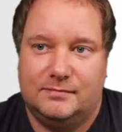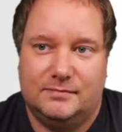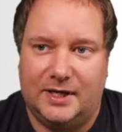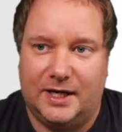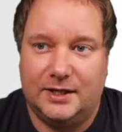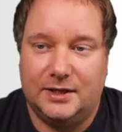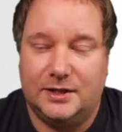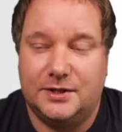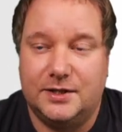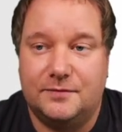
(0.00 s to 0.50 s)

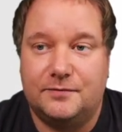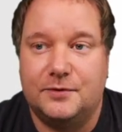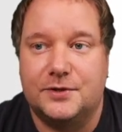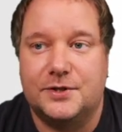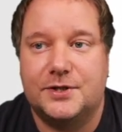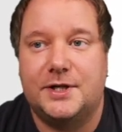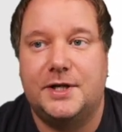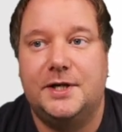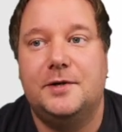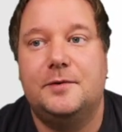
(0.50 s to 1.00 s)
any difference
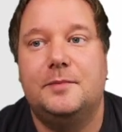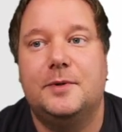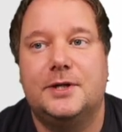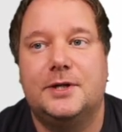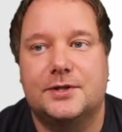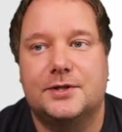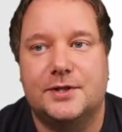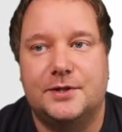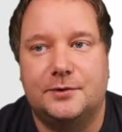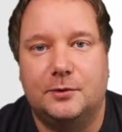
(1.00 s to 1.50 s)
here
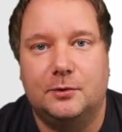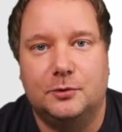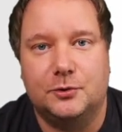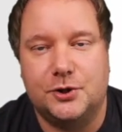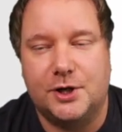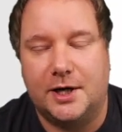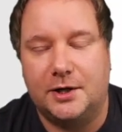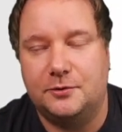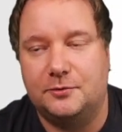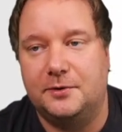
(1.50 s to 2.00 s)
because they're all
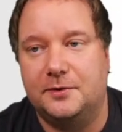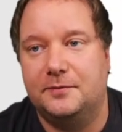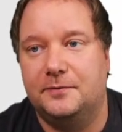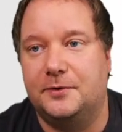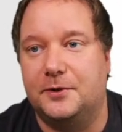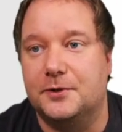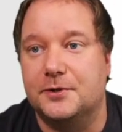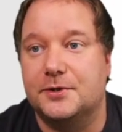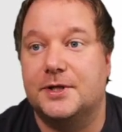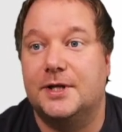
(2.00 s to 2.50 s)
January
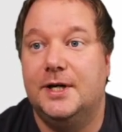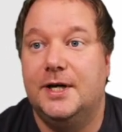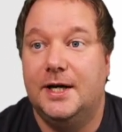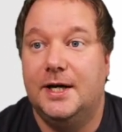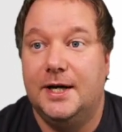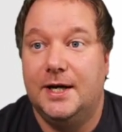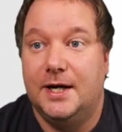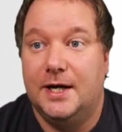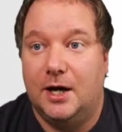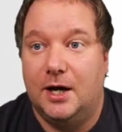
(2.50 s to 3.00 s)
first.
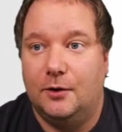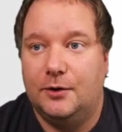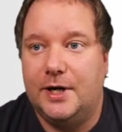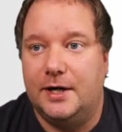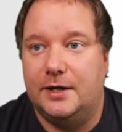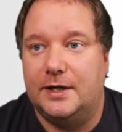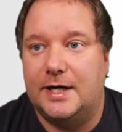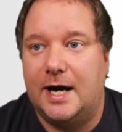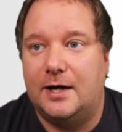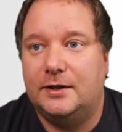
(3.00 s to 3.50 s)
Okay,
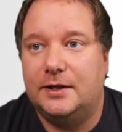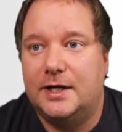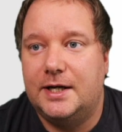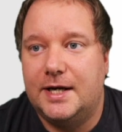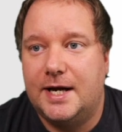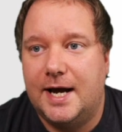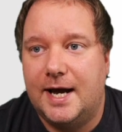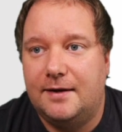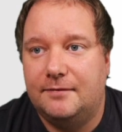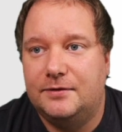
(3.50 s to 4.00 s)
now that I
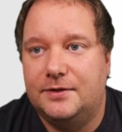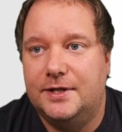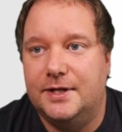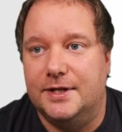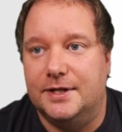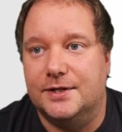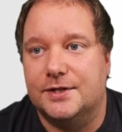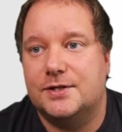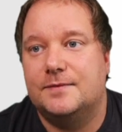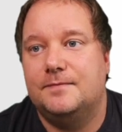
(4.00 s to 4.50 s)
have
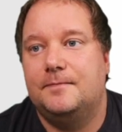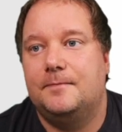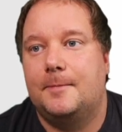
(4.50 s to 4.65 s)
this,